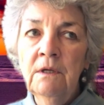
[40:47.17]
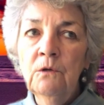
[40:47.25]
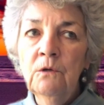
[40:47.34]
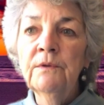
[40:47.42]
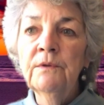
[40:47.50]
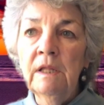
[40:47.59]

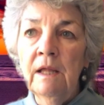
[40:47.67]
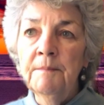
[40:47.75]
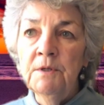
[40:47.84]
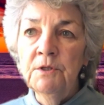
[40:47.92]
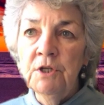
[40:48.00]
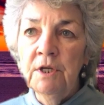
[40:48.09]
with
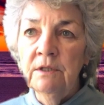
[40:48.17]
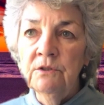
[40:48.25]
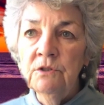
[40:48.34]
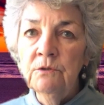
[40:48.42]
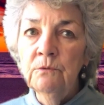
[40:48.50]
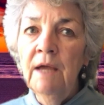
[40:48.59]
climate
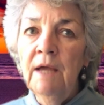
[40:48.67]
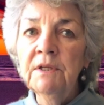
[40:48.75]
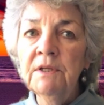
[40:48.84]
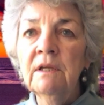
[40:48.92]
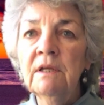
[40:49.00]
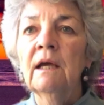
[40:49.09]
change. We have to
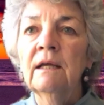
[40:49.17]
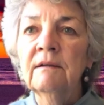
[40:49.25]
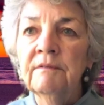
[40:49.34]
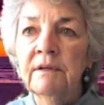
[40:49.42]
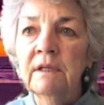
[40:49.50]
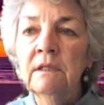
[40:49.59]
get ahead of
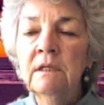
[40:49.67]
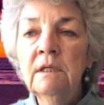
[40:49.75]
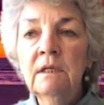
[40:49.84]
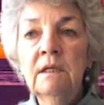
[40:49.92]
it.